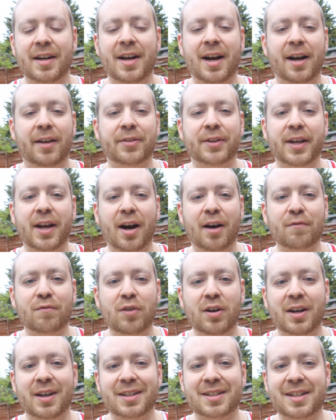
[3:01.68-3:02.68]
Now, the
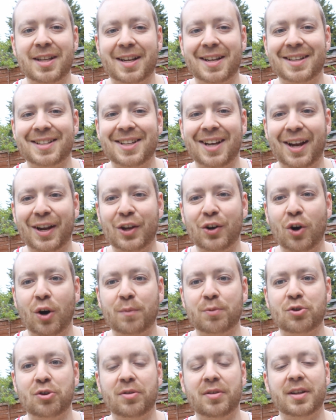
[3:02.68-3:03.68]
unrealistic attacking
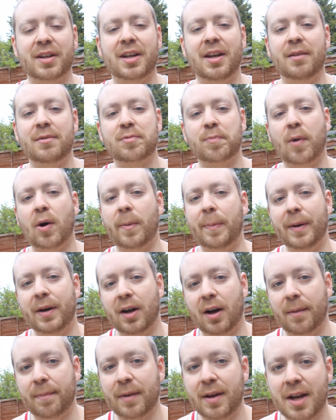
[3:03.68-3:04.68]
option that keeps
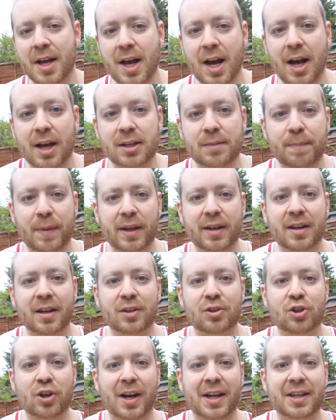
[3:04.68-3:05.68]
popping up has been
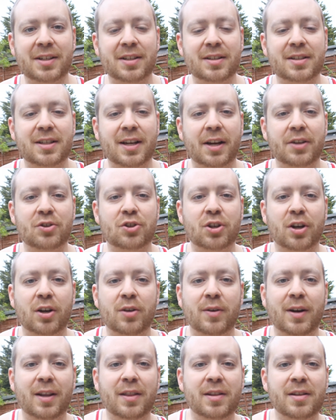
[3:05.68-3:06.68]
Jadon
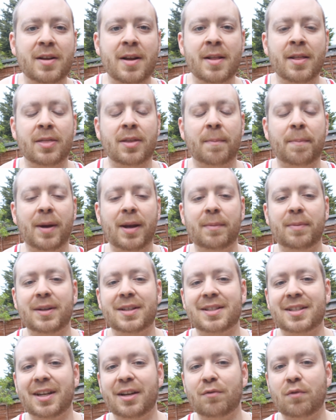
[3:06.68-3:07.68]
Sancho, and the
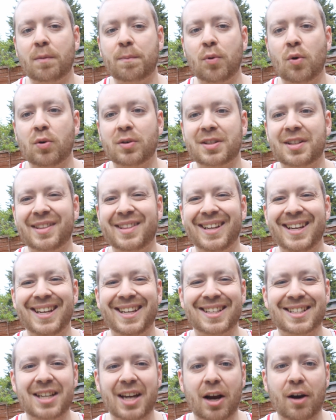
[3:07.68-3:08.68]
BBC reported that it
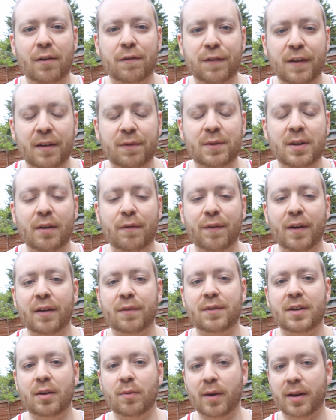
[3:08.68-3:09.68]
is now 50
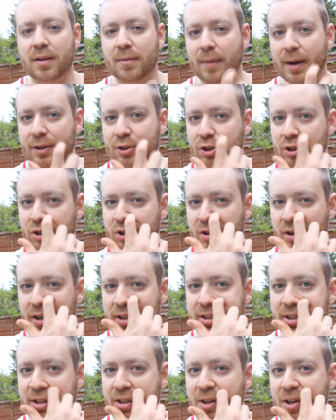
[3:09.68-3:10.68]
50 whether Manchester
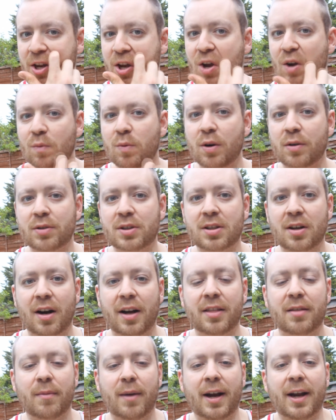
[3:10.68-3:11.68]
United will
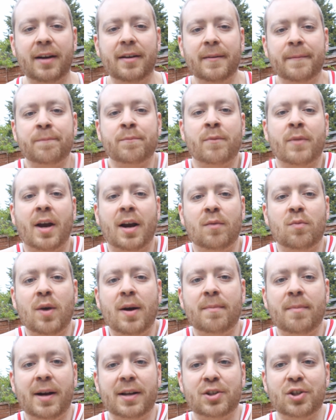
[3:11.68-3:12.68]
sign the man. And
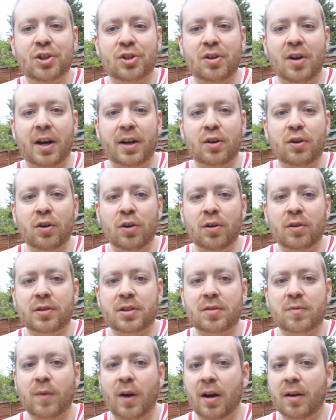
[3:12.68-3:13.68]
when Manchester United
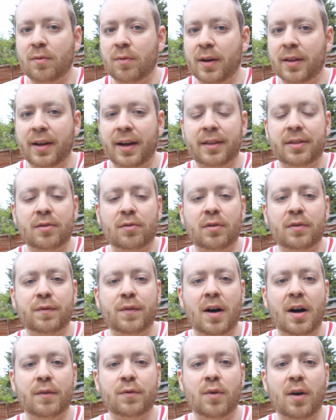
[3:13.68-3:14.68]
looked when they had the
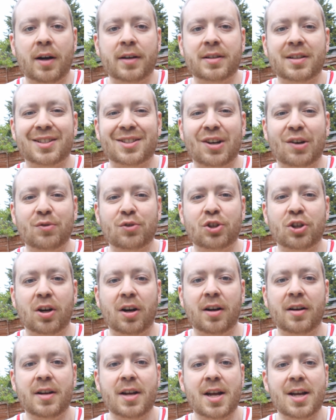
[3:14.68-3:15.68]
revival under
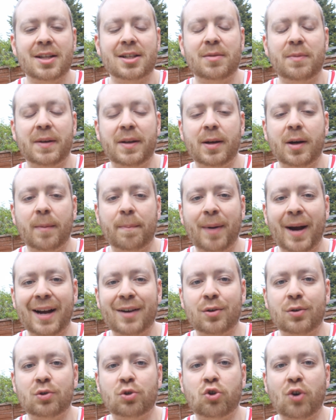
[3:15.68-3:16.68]
Solskjaer to be
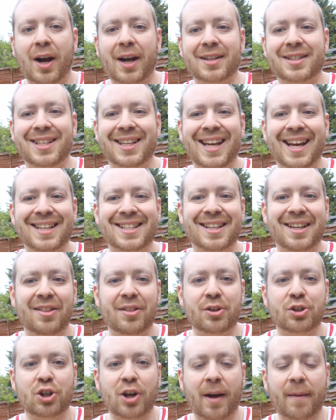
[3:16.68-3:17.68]
back on track to get
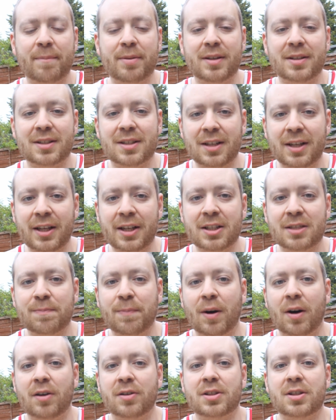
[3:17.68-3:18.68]
in the Champions League
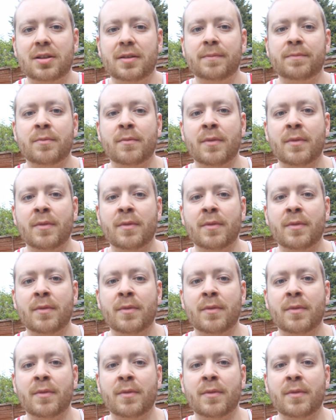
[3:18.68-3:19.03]
spots.